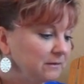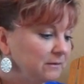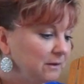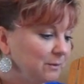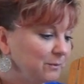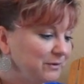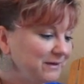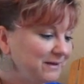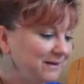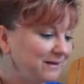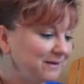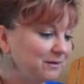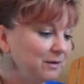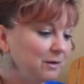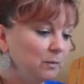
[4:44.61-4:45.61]
Number
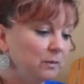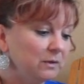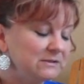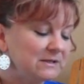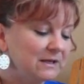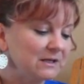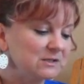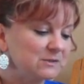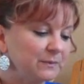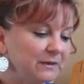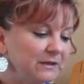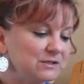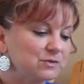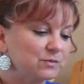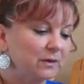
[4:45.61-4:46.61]
9, what takes
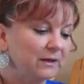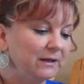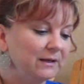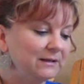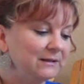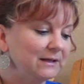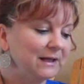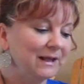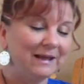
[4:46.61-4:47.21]
place right at the